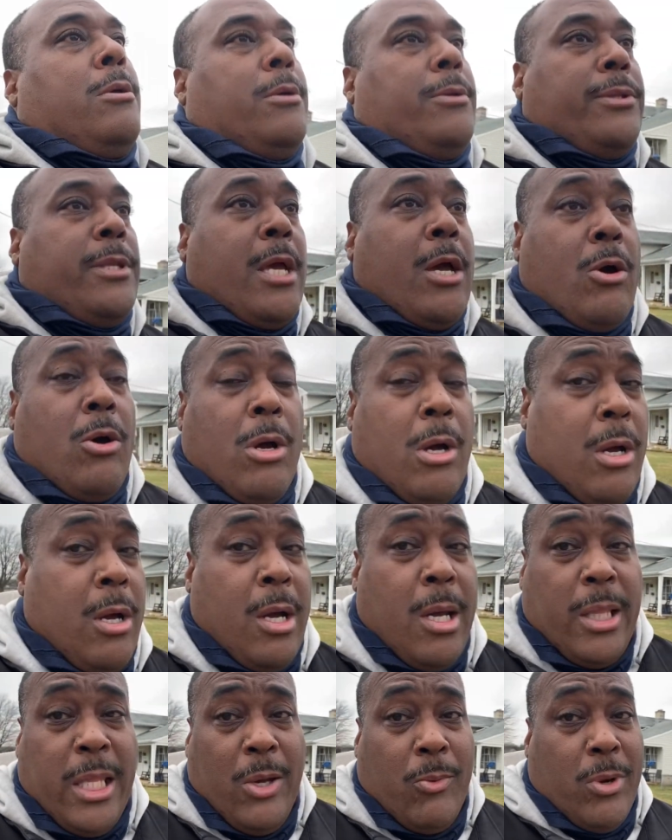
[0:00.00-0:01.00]
Now,
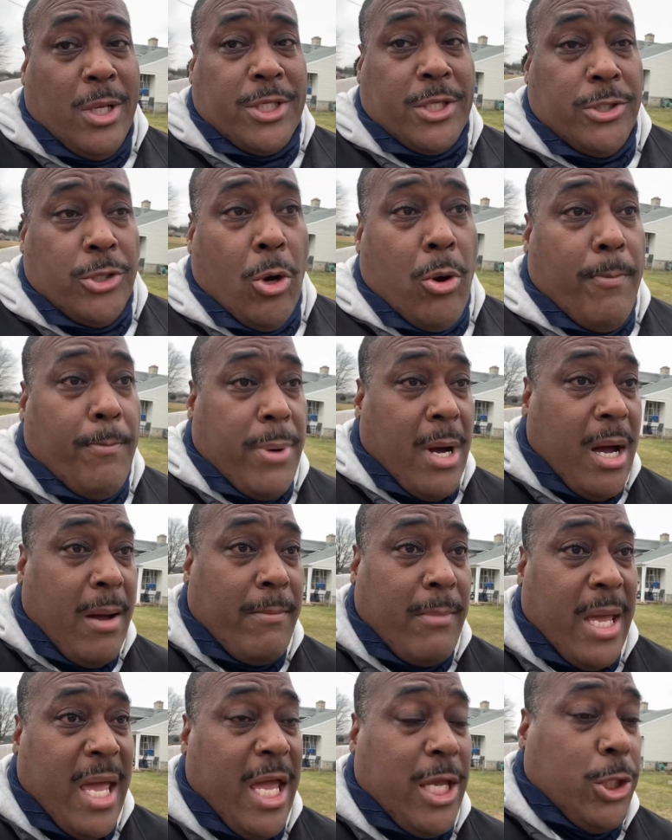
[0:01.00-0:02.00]
Huntley wasn't no
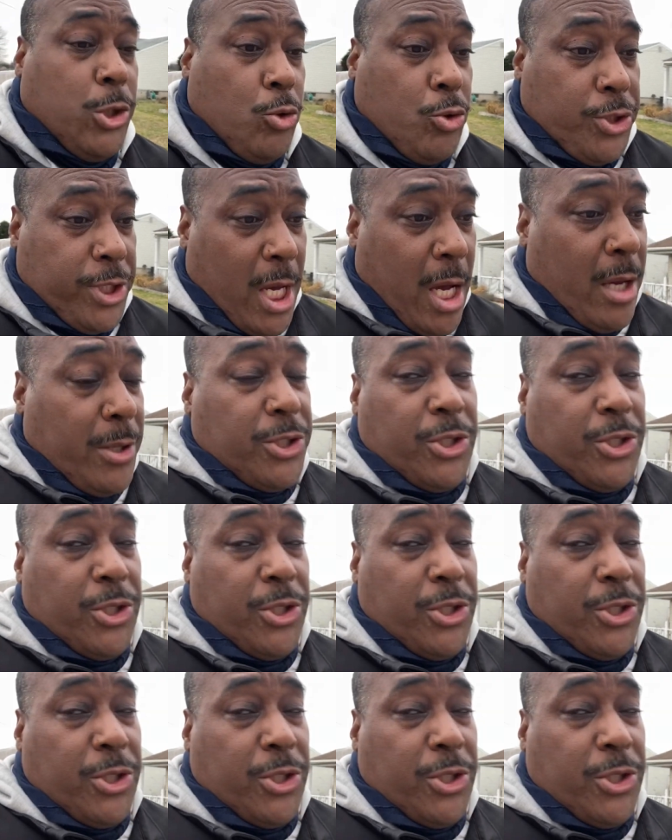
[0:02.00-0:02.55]
bum at Utah.